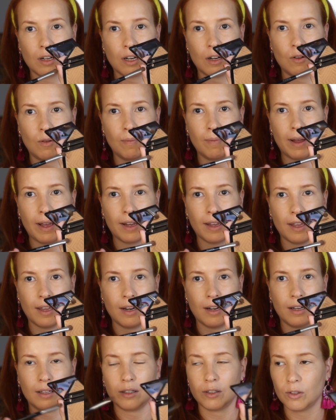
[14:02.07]
gonna go back
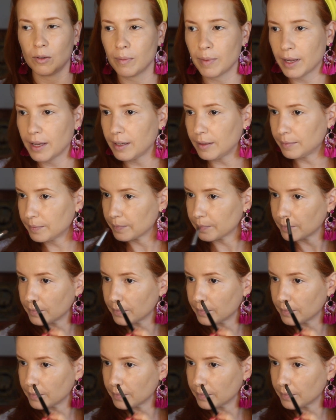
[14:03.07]
in a little bit.